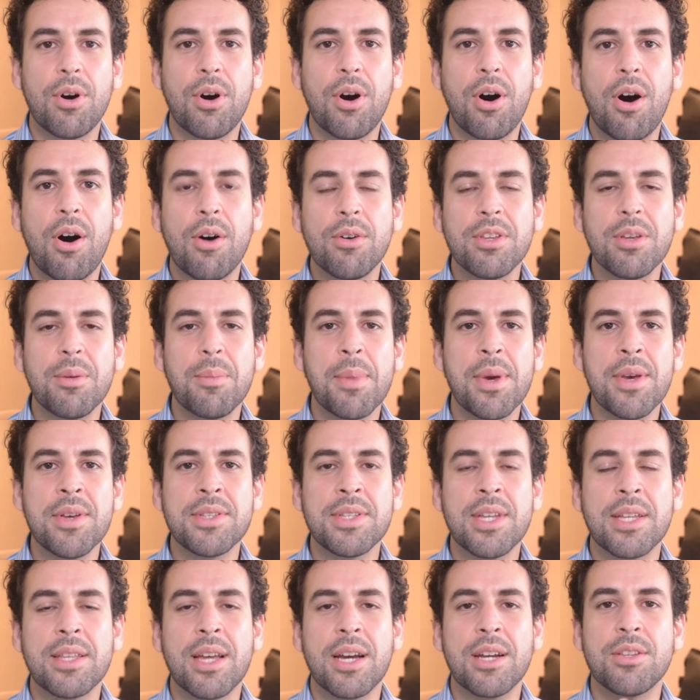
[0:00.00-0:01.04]
all the emails
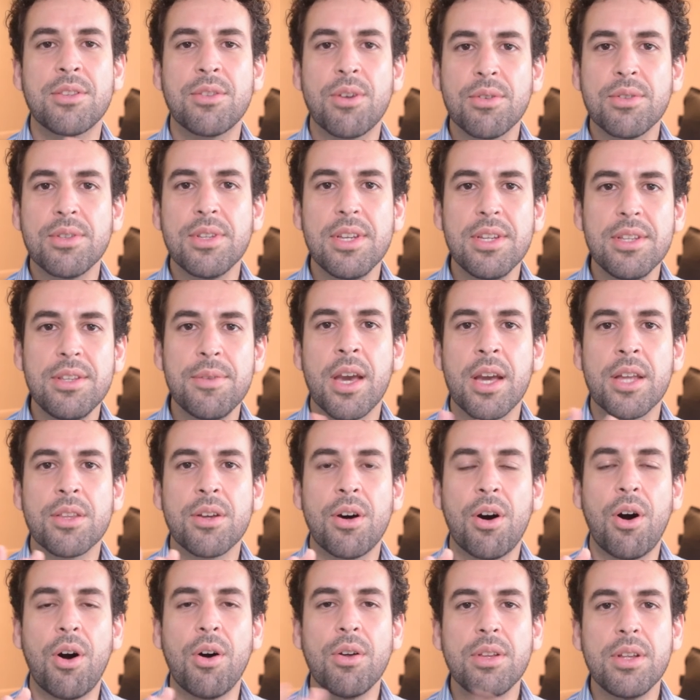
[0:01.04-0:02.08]
that I don't need and
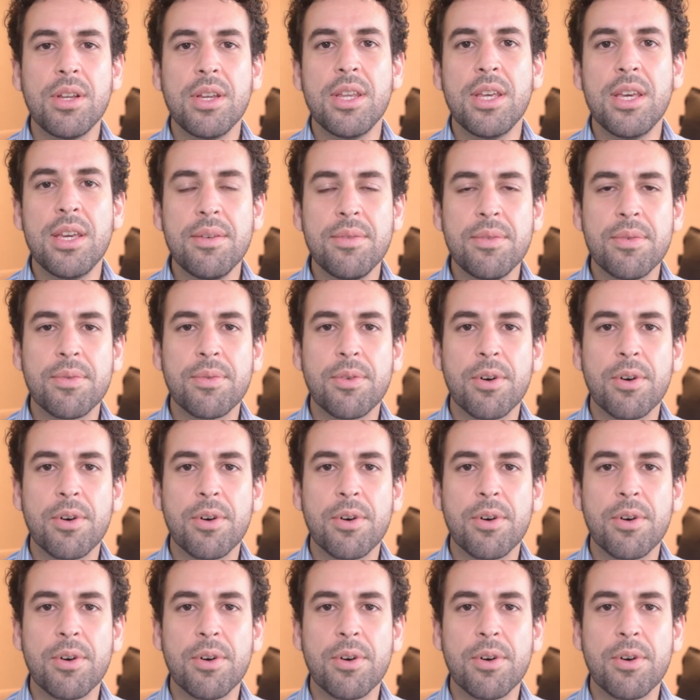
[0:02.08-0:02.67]
only leave